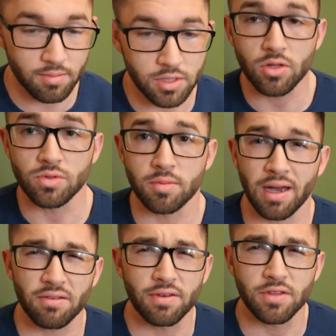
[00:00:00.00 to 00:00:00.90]
them to lose
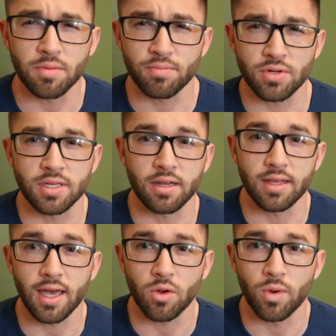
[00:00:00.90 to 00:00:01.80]
about 15% of
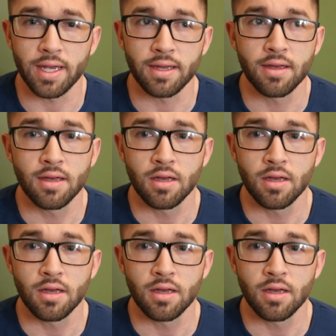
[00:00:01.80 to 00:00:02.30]
the egg weight